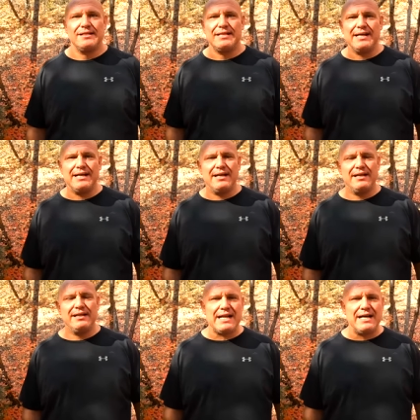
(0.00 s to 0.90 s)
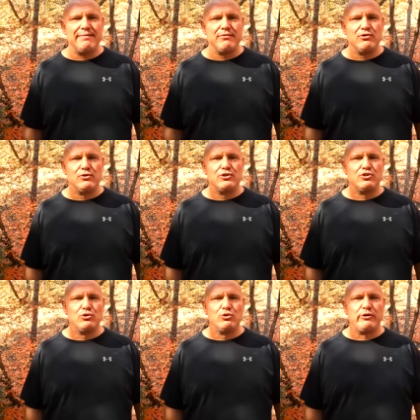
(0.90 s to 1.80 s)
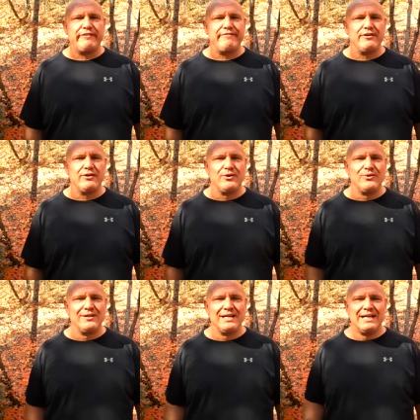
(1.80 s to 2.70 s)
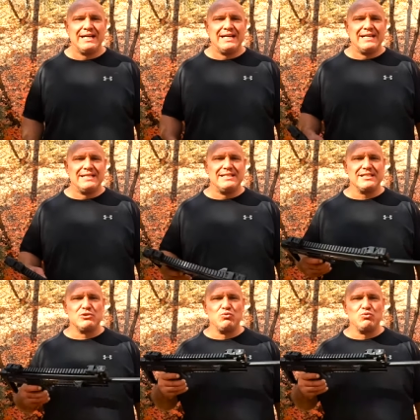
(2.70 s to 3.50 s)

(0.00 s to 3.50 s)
Today, I am going to review this